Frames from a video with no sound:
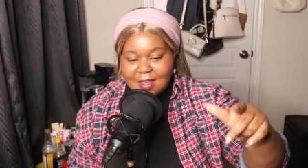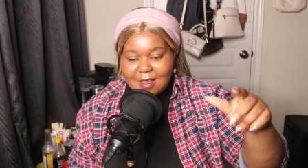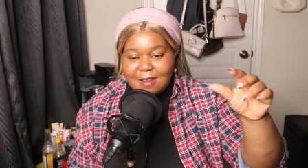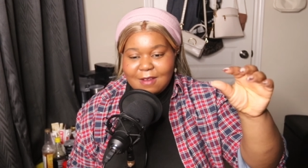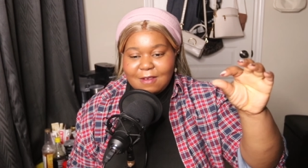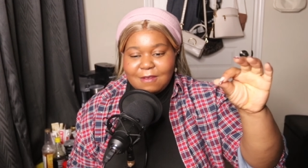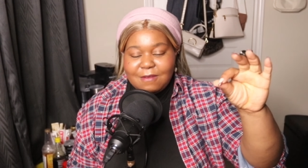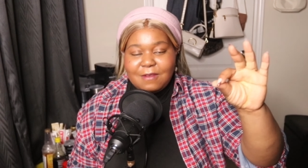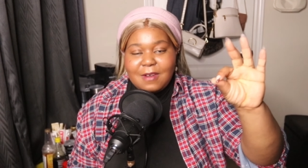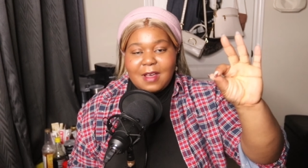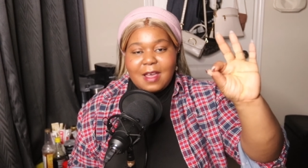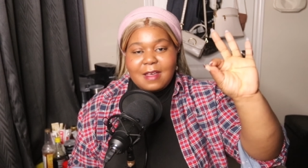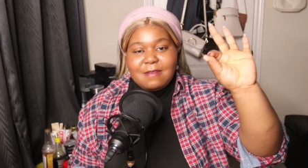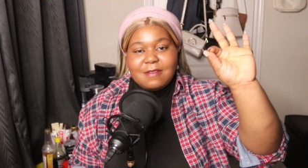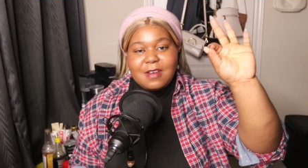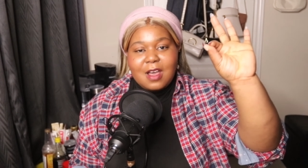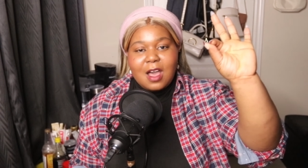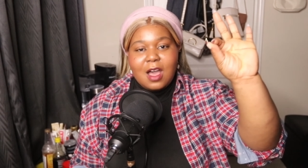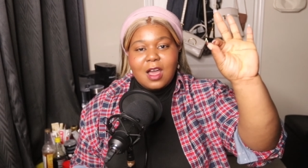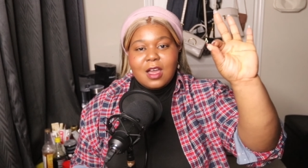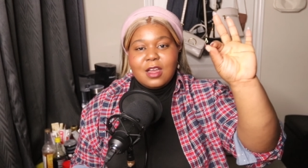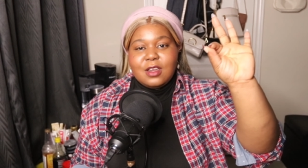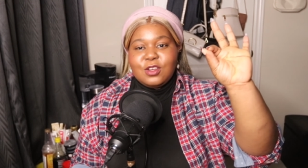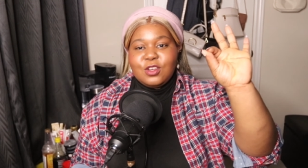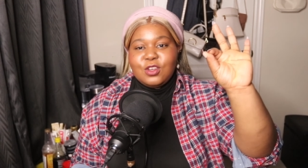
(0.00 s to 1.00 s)

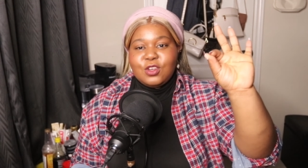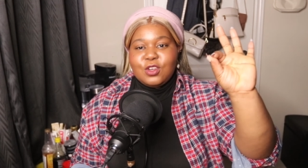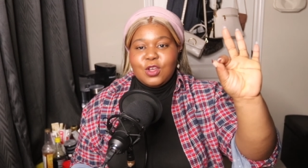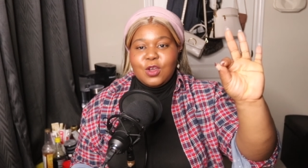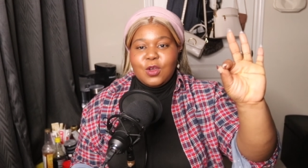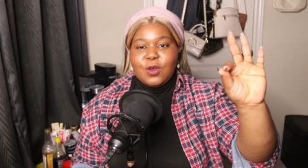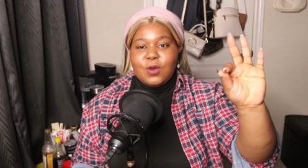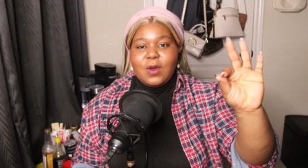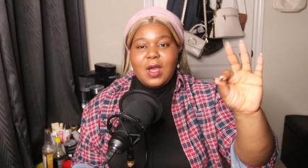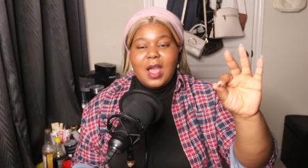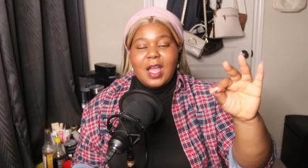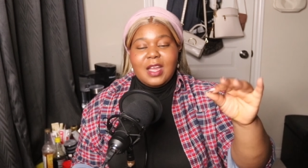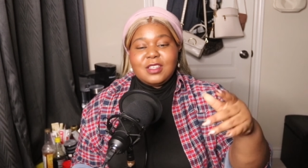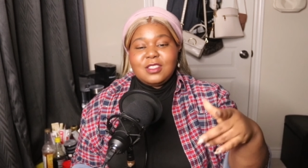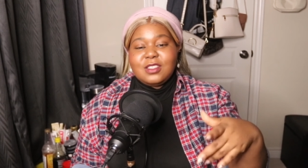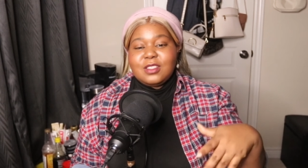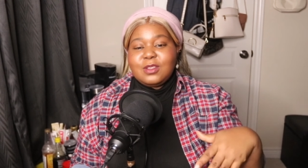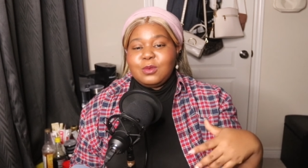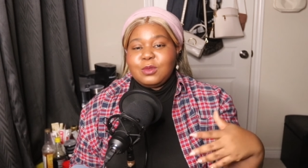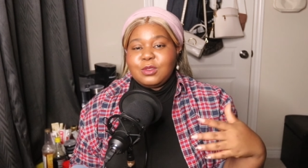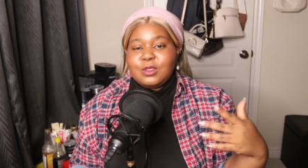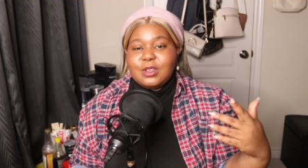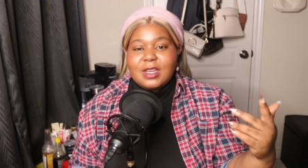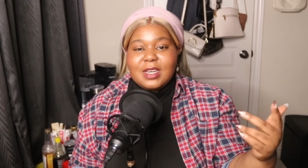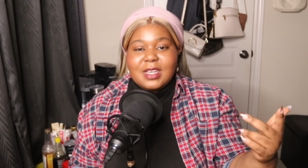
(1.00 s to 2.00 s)
500. Actually, we're
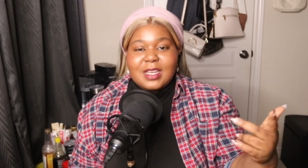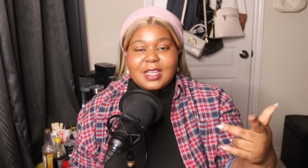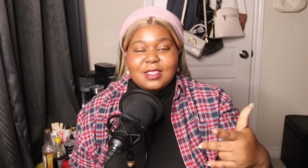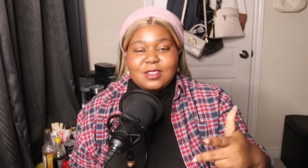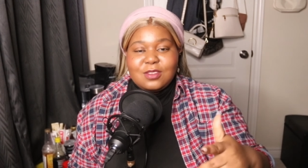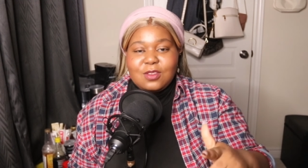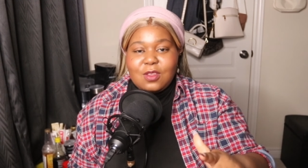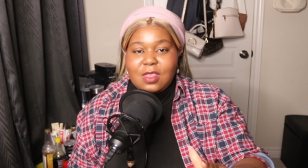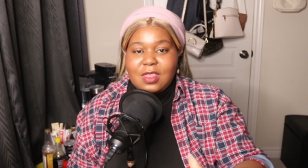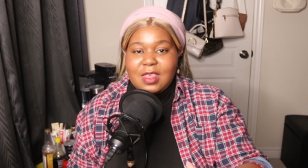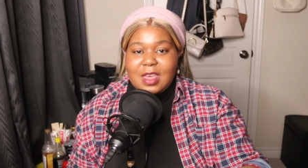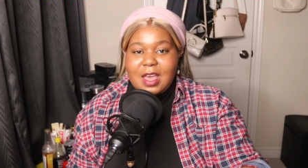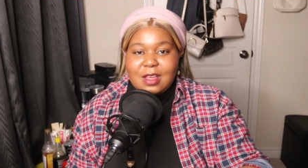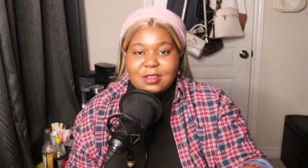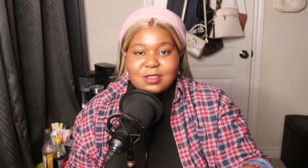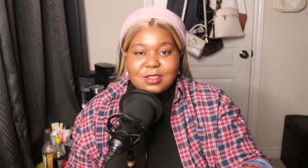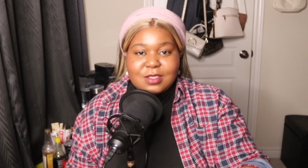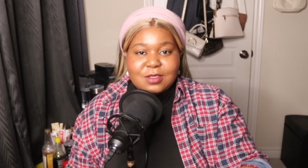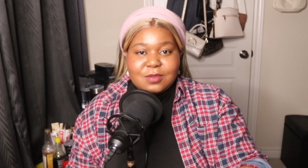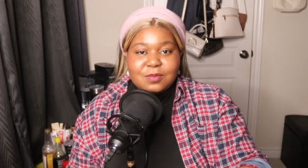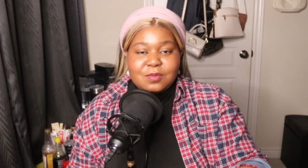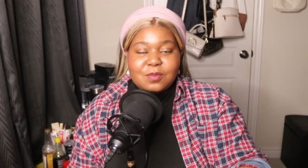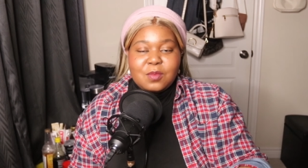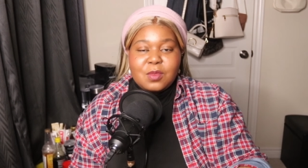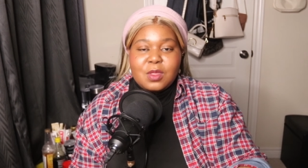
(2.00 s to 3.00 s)
trying to get to a
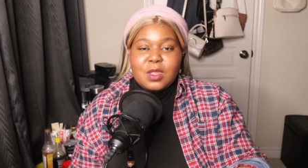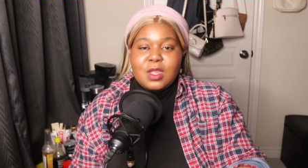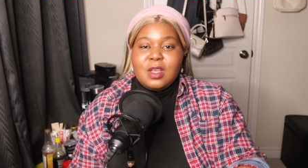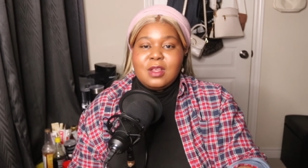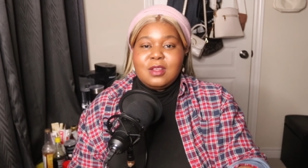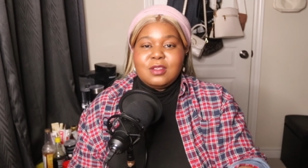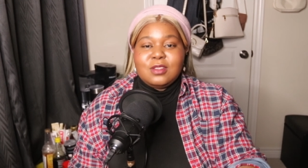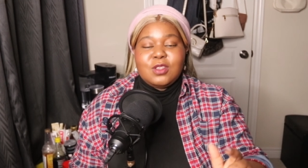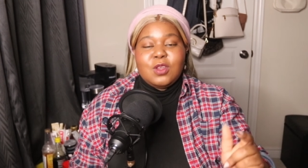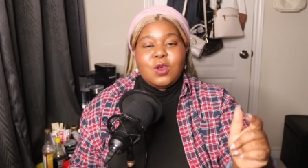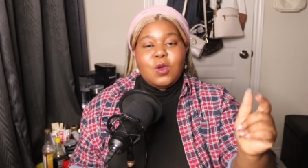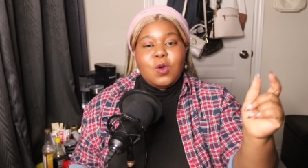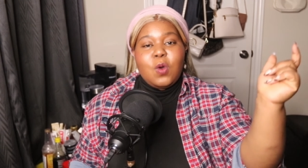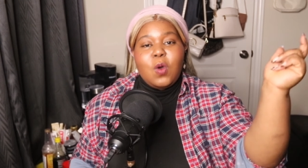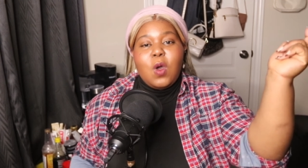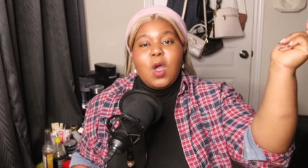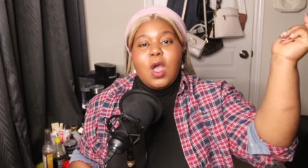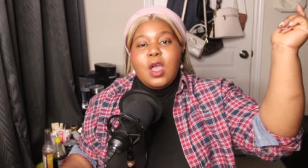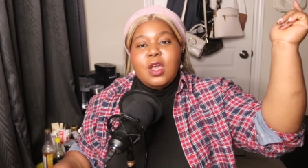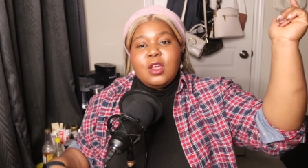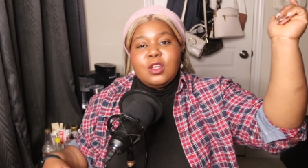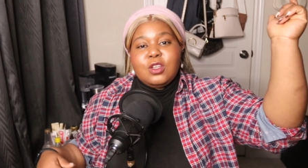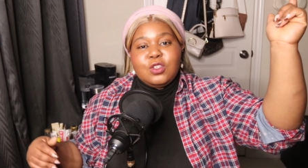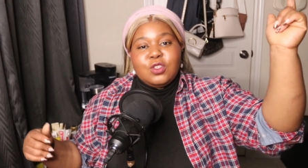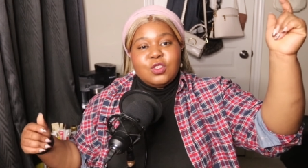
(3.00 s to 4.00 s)
1,000. So
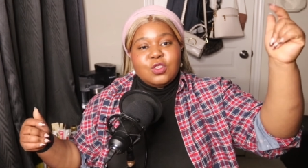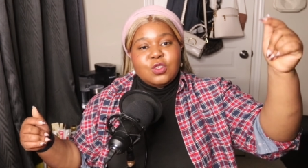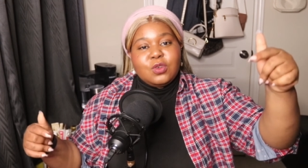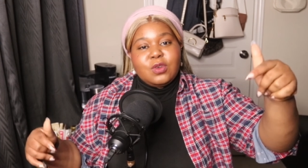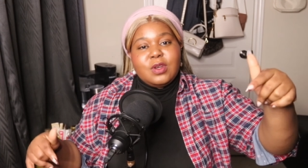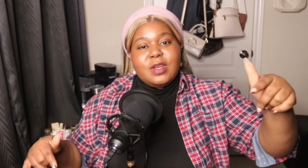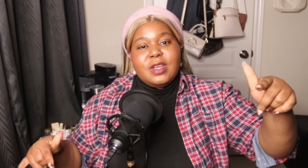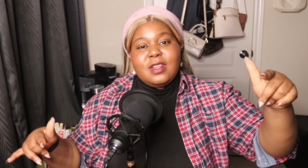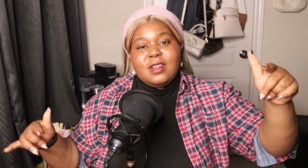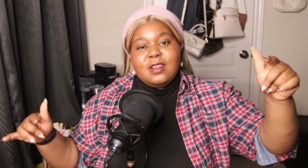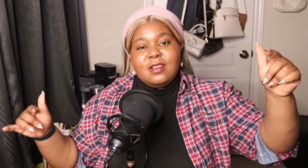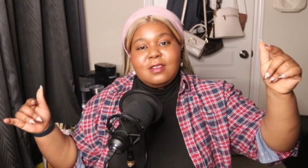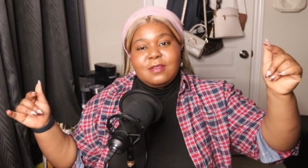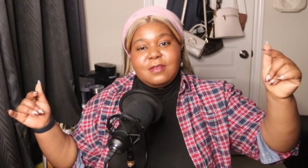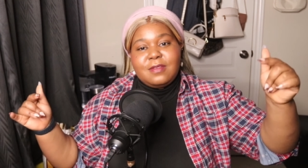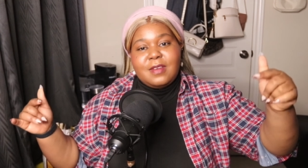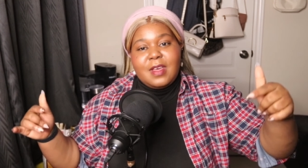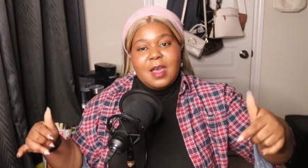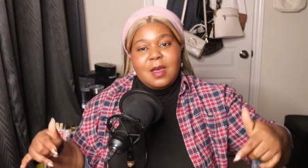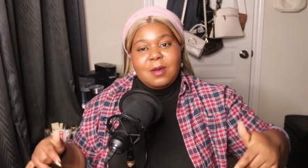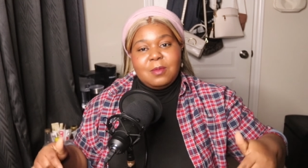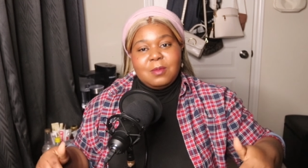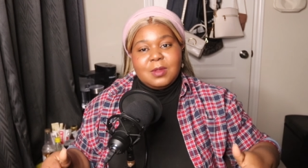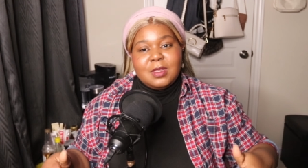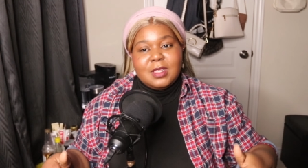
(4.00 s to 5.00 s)
join the
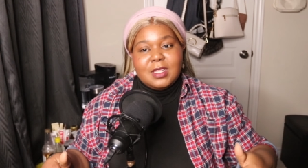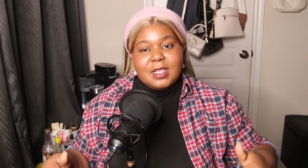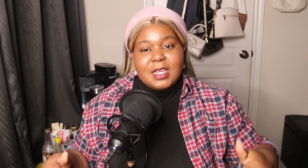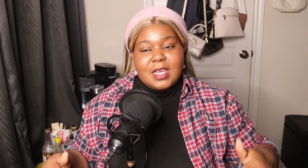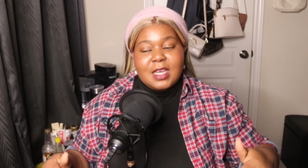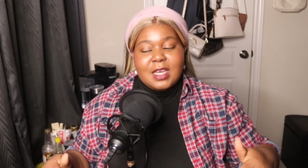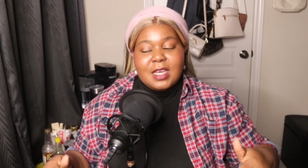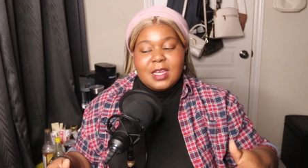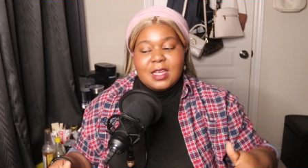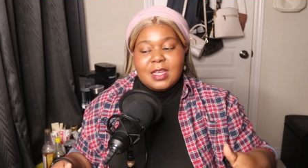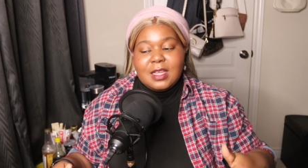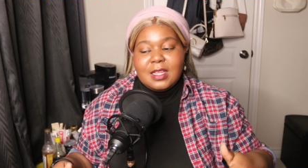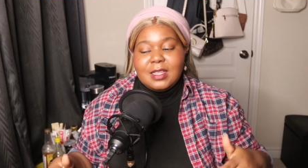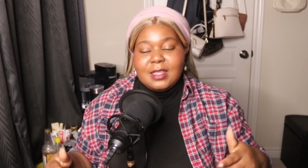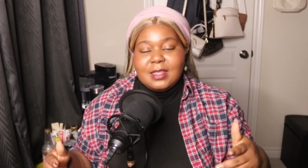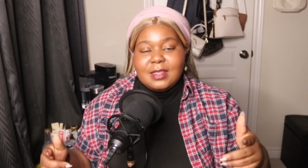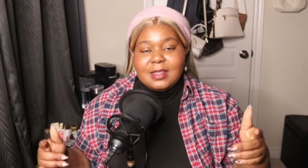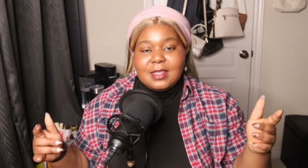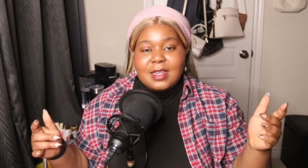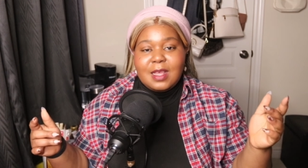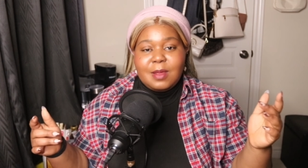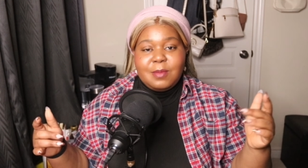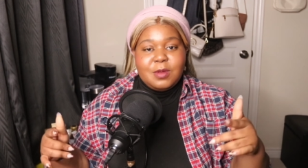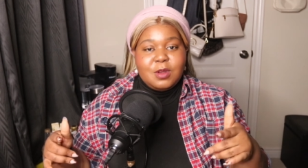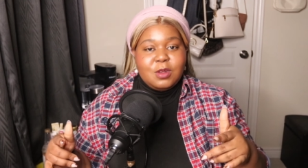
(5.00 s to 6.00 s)
family.
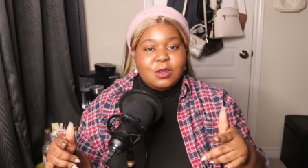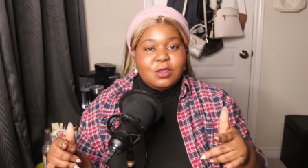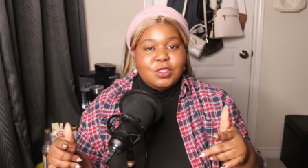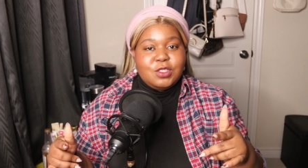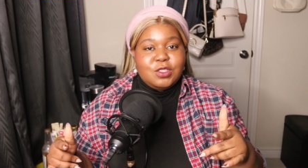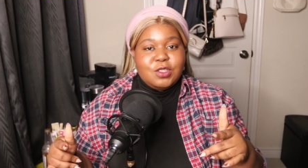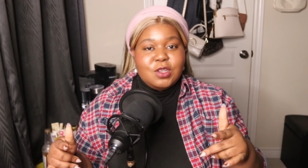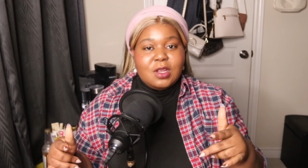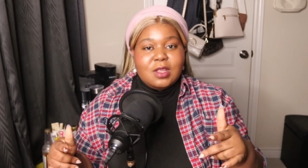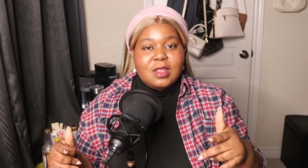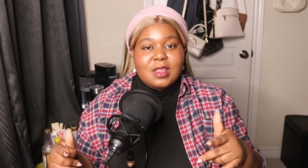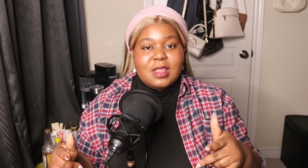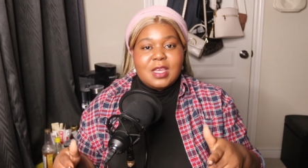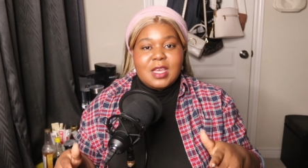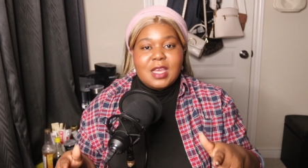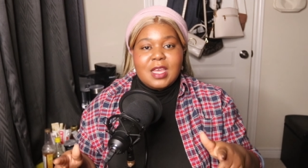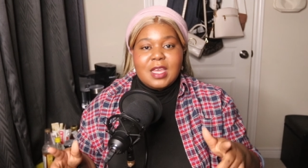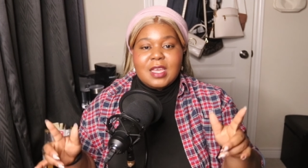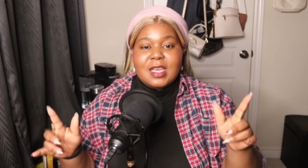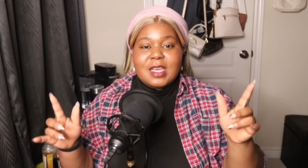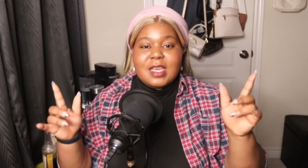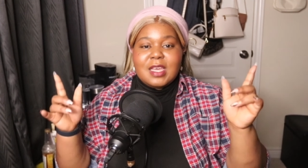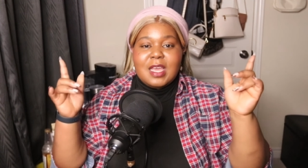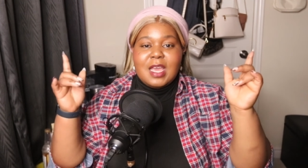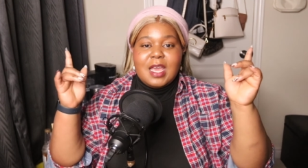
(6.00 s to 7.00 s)
Let me know what you all
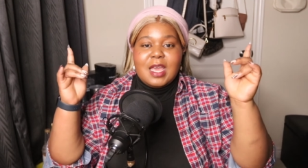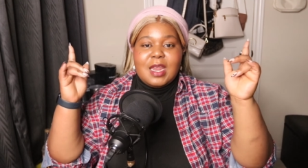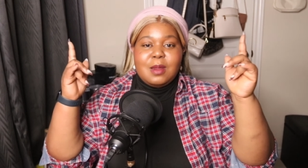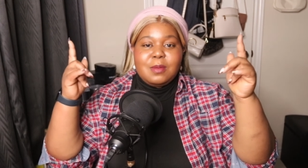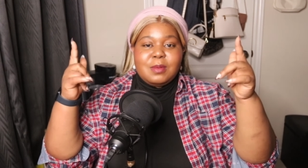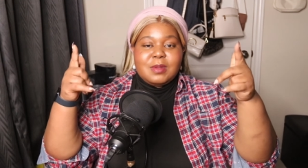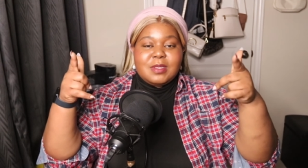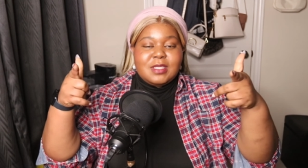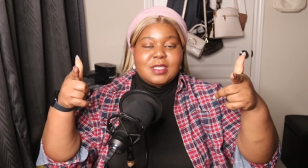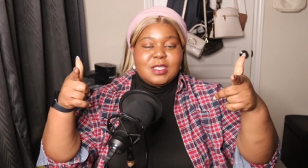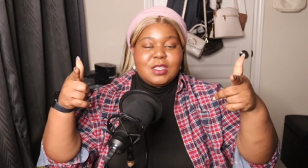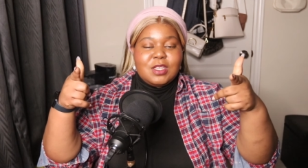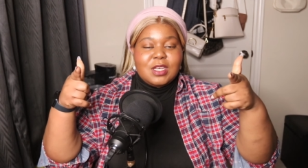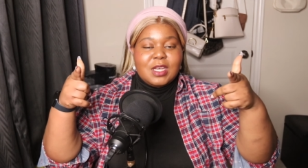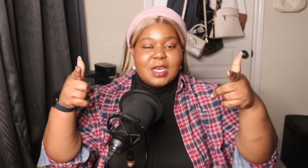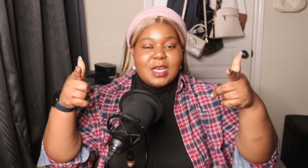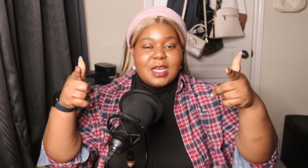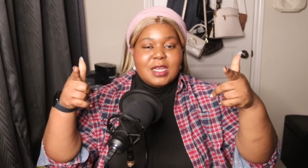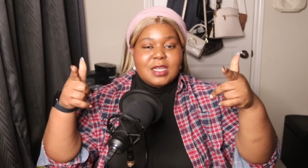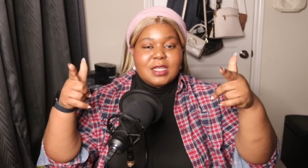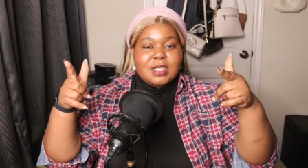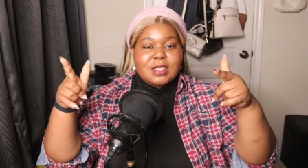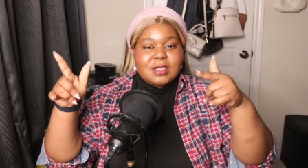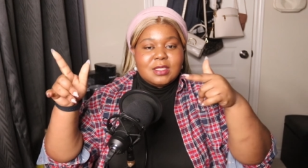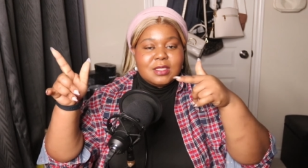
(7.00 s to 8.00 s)
think. And I'm going to see you
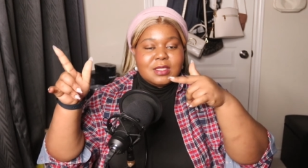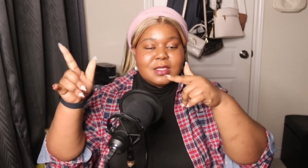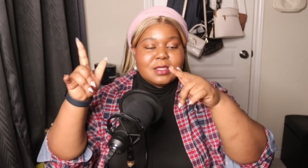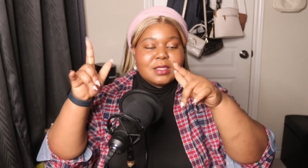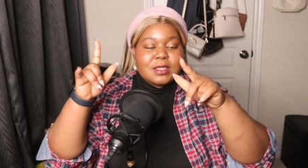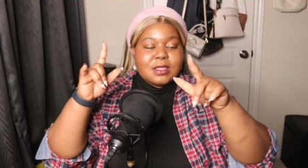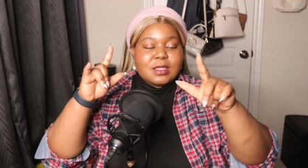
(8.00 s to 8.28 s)
guys